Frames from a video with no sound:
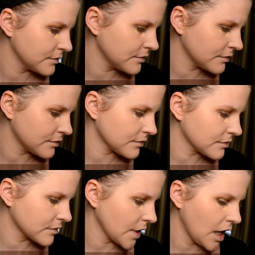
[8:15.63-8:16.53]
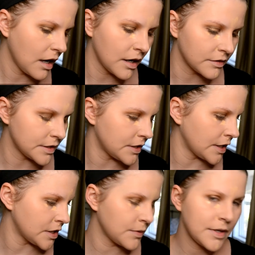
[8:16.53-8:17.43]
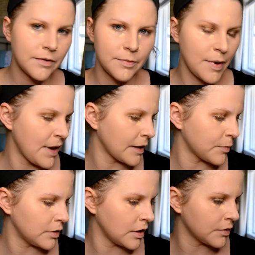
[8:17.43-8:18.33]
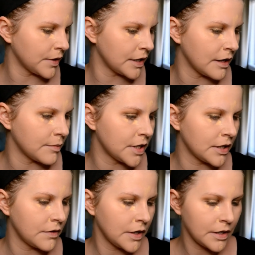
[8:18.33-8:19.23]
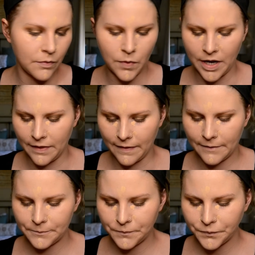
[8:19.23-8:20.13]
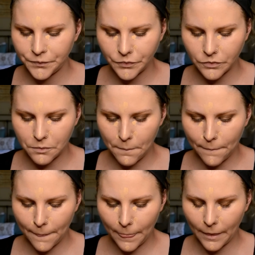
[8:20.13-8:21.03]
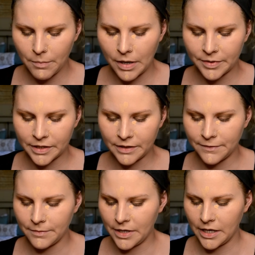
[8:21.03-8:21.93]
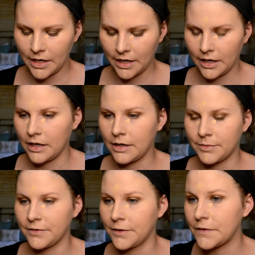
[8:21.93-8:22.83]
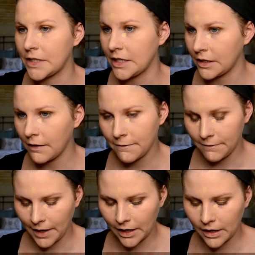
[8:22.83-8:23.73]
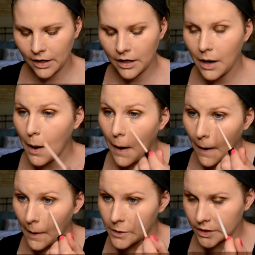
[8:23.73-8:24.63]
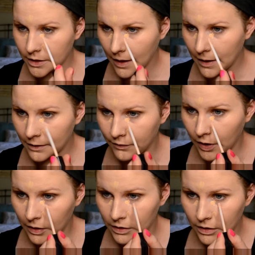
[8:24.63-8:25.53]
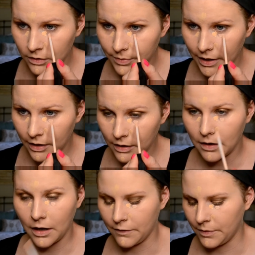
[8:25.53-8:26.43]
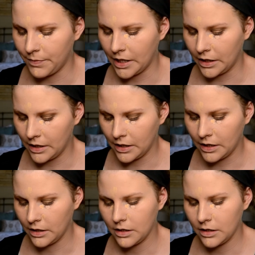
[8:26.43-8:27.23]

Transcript: it was. Oh, so I just went in with my MAC Pro Longwear. Now I'm going to go in with Maybelline Fit Me in number fifteen, Fair. Just kind of give it a little bit of a pinky